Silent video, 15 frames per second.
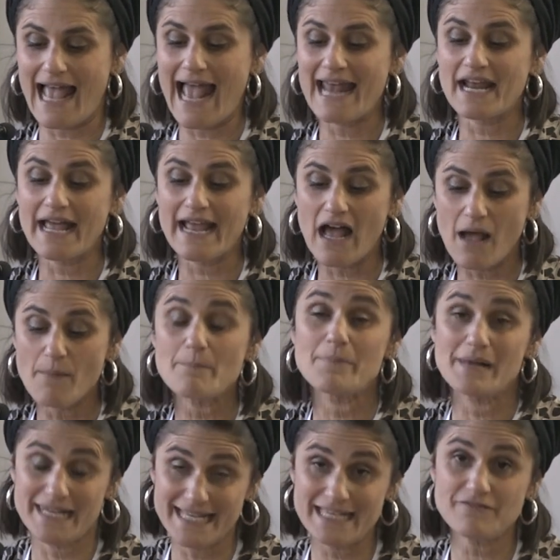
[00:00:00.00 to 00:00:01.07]
and I
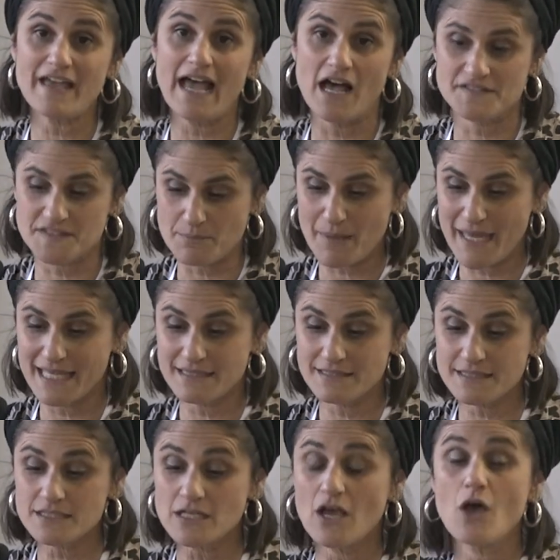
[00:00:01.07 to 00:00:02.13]
believe it
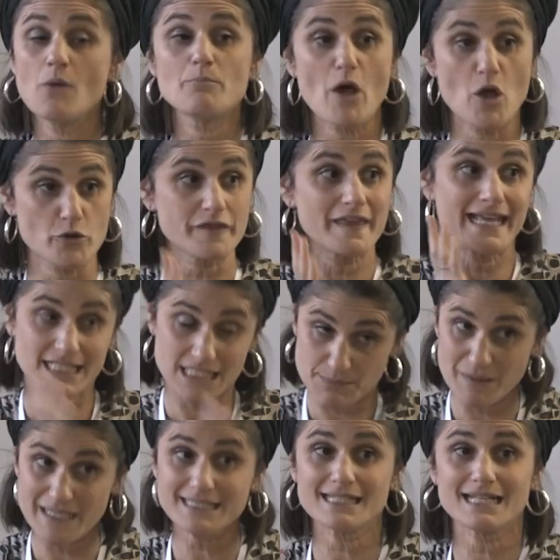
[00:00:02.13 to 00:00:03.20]
underpins both
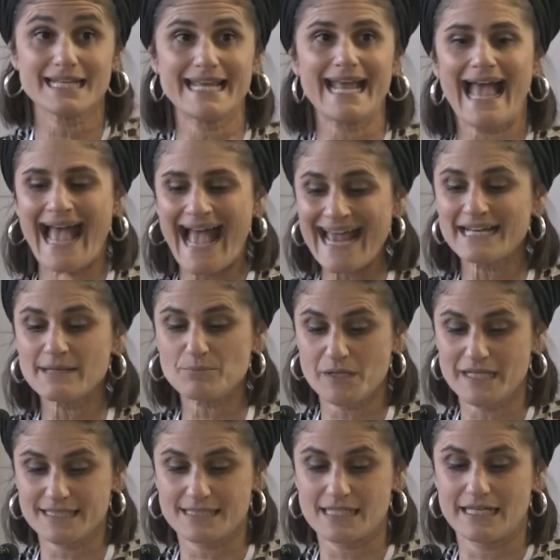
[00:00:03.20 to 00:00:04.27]
explicitly and
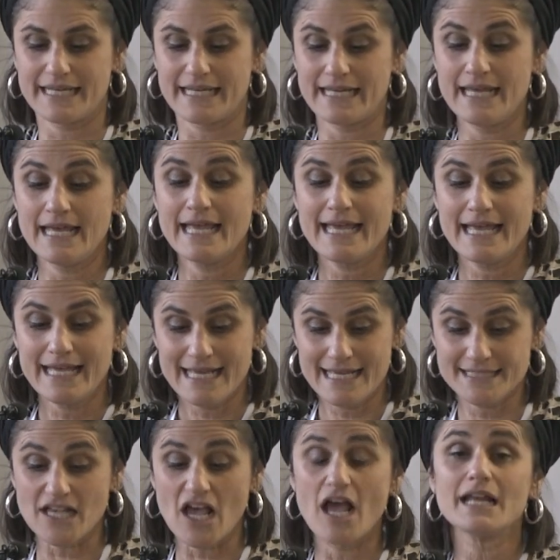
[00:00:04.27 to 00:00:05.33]
implicitly
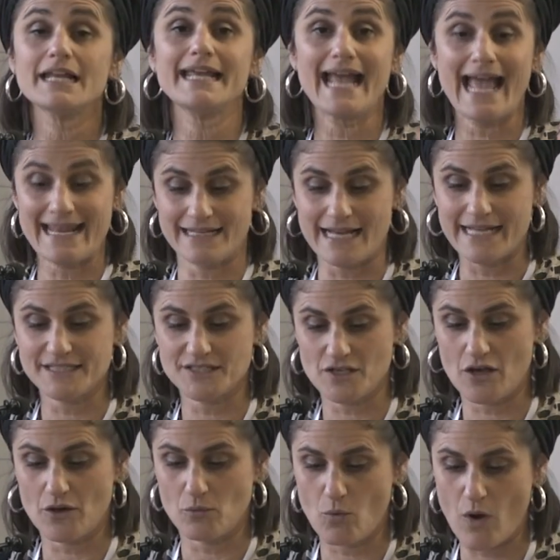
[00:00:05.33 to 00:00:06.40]
his early and
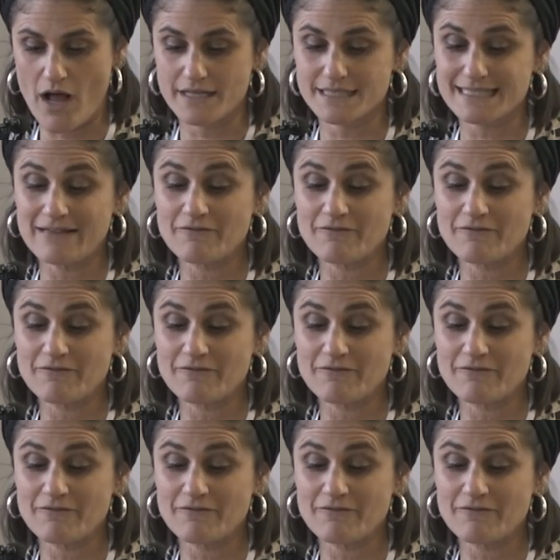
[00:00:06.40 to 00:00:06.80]
later works.